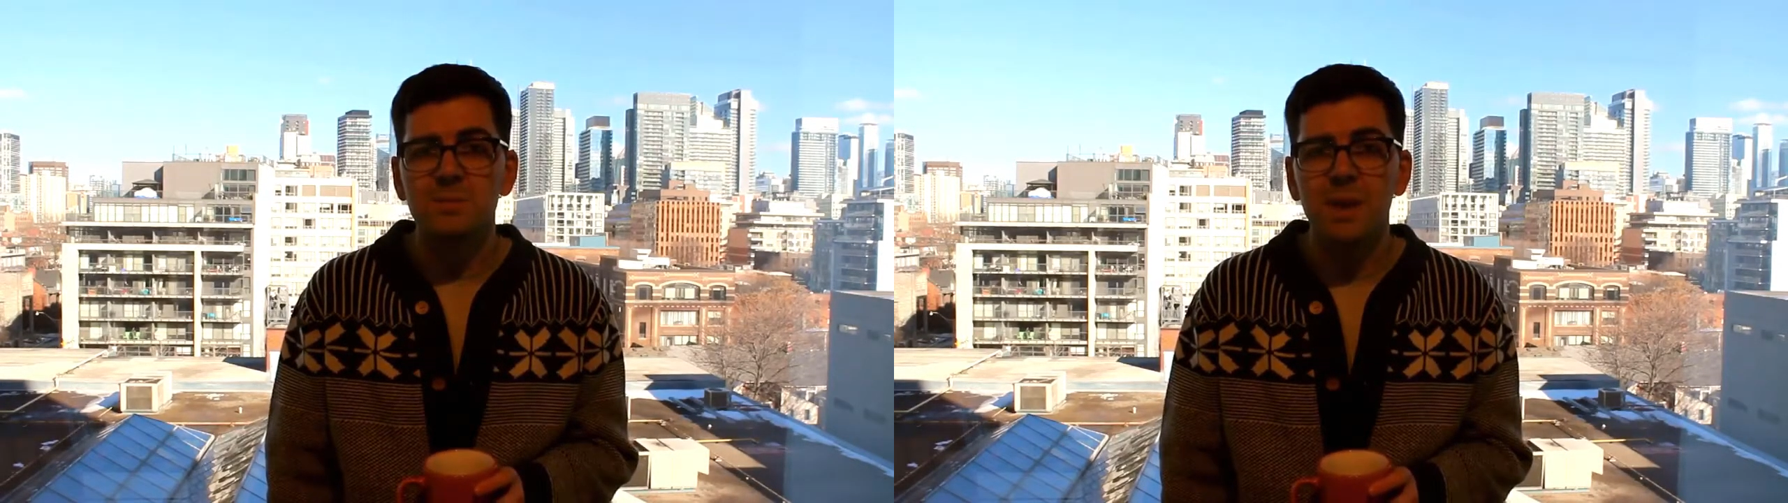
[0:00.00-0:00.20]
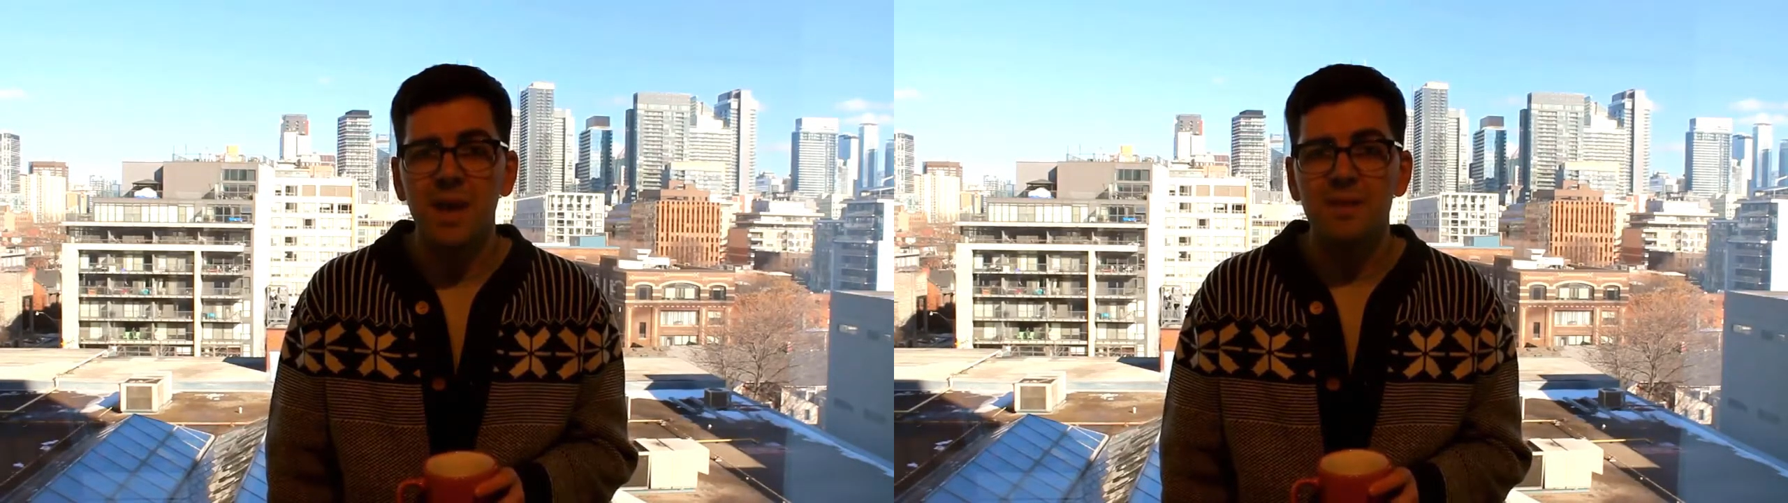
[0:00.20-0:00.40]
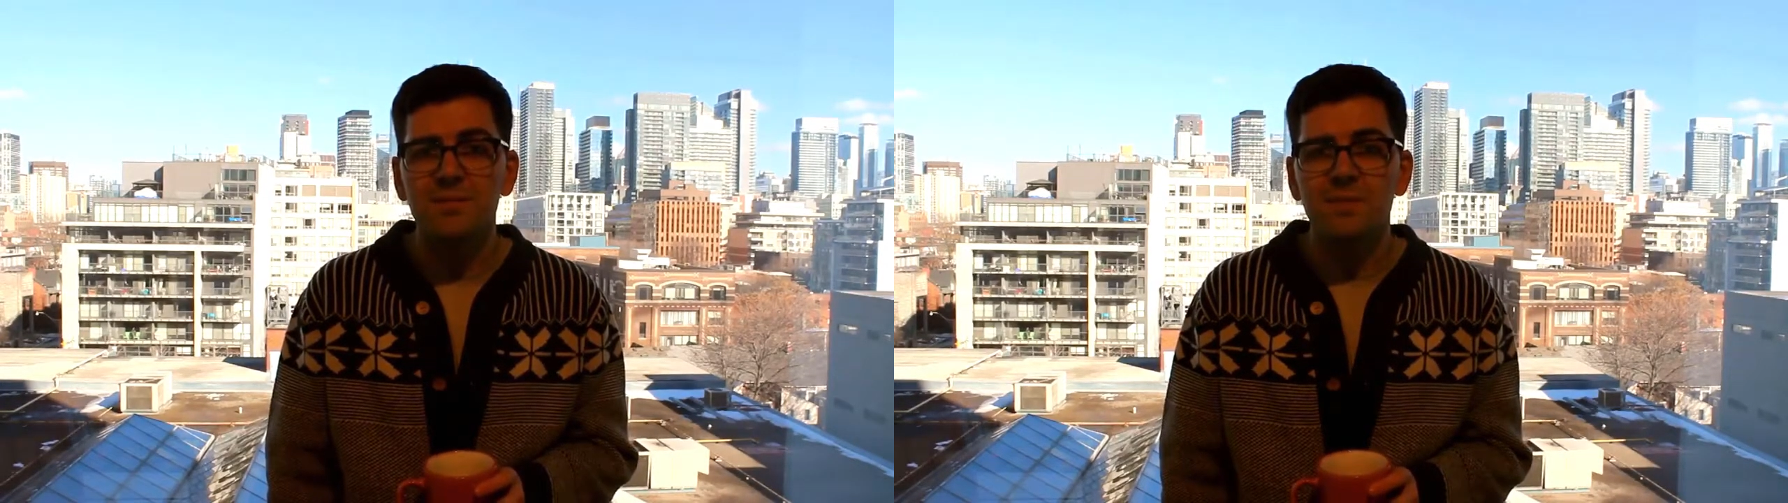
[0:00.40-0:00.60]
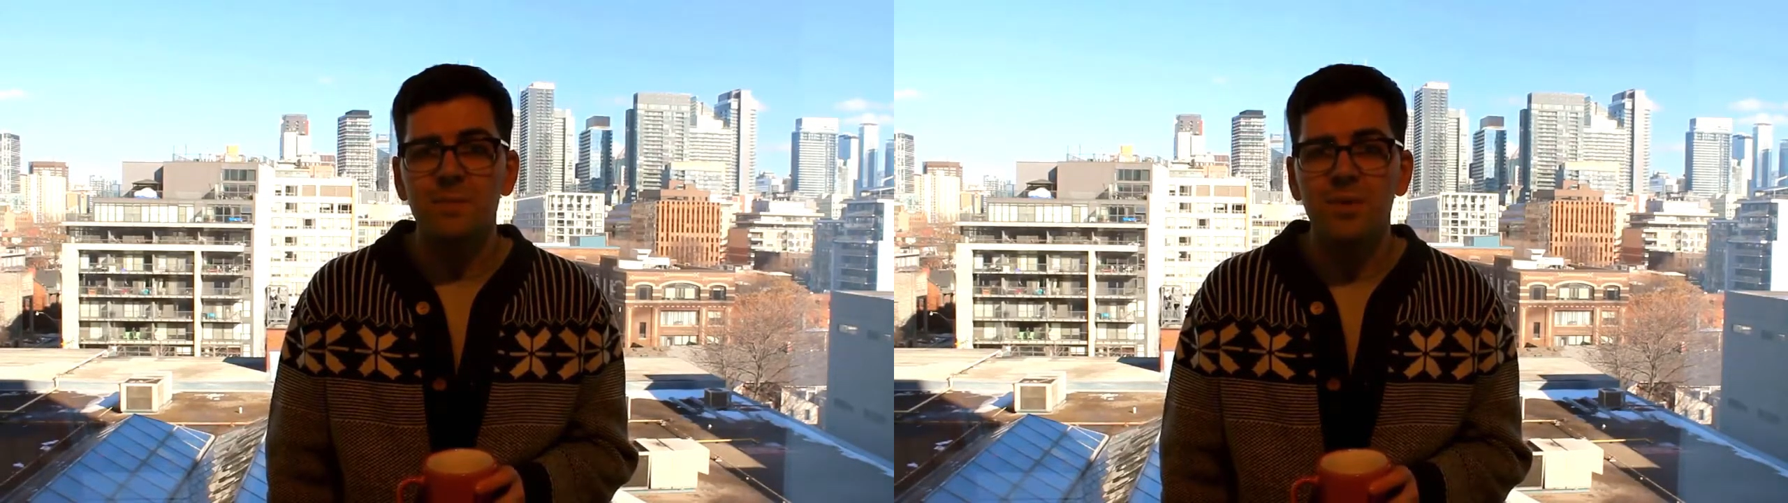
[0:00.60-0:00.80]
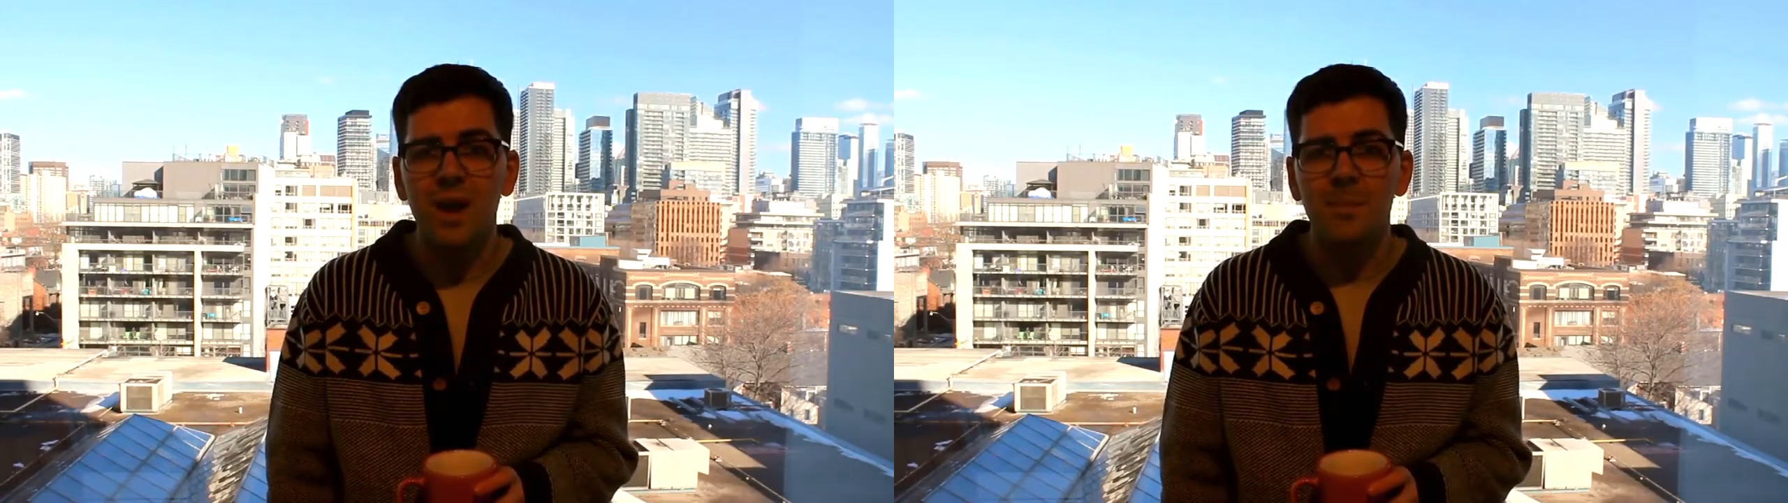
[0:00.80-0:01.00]
pay for
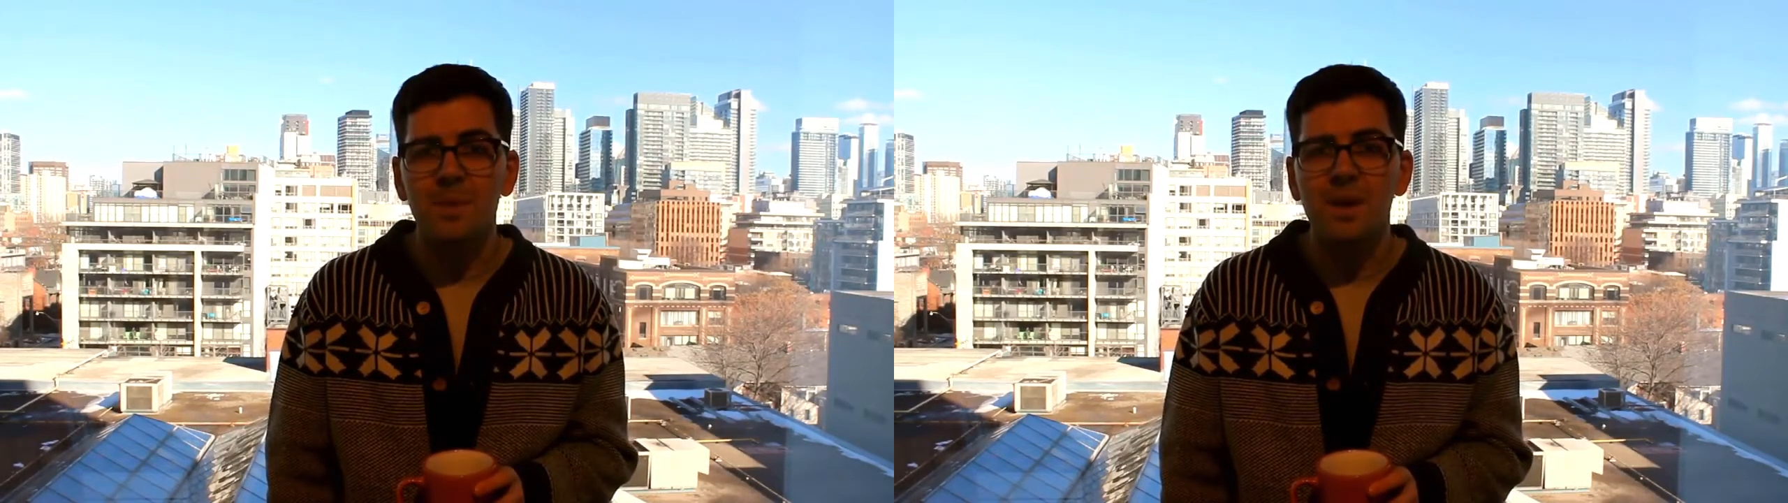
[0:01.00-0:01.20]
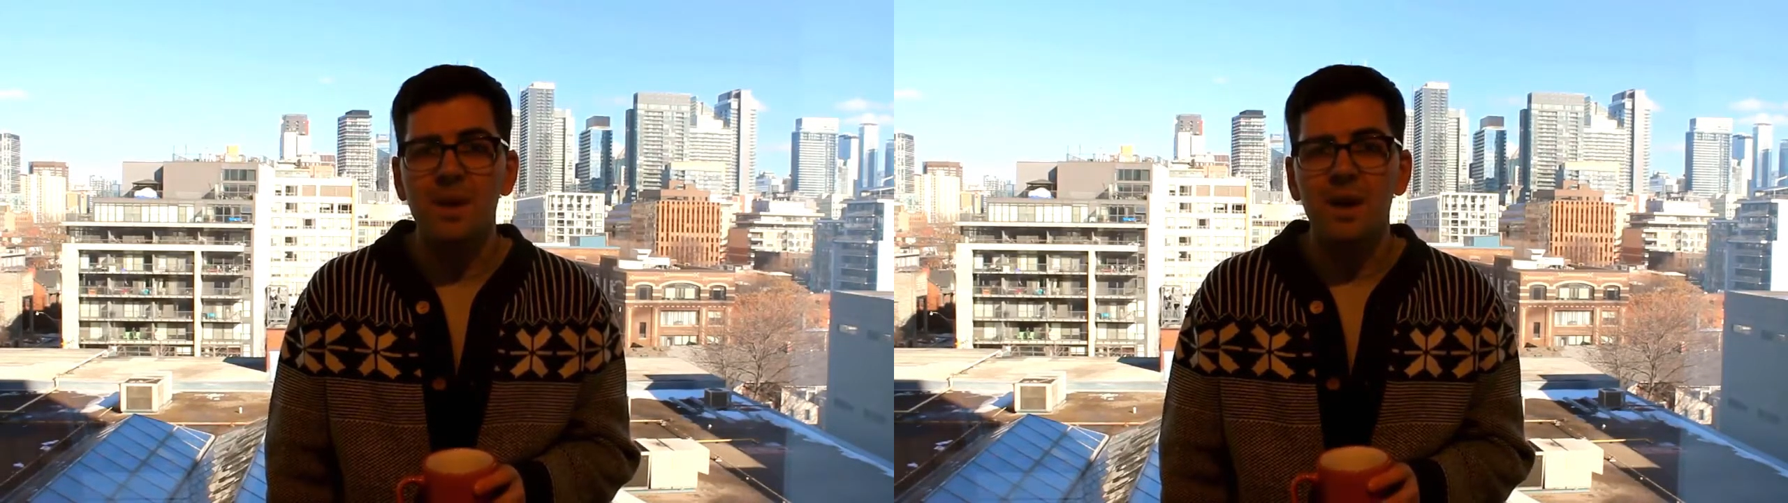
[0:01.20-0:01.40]
PrEP